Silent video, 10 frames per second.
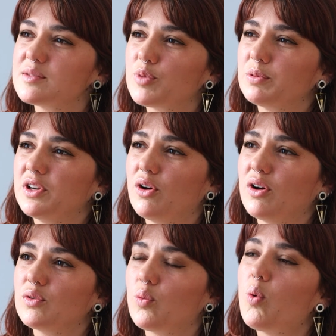Probably
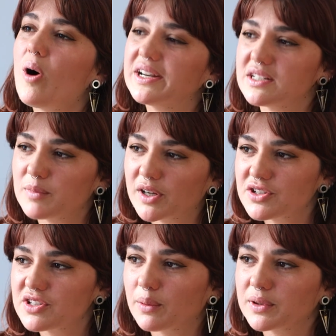not quite as
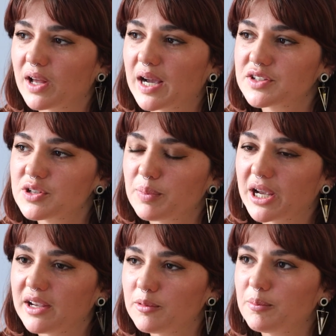much as I would like to
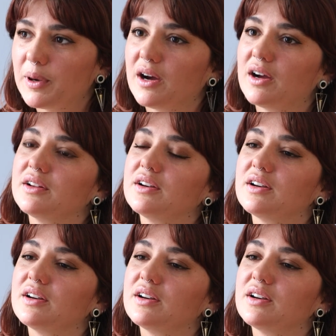be, but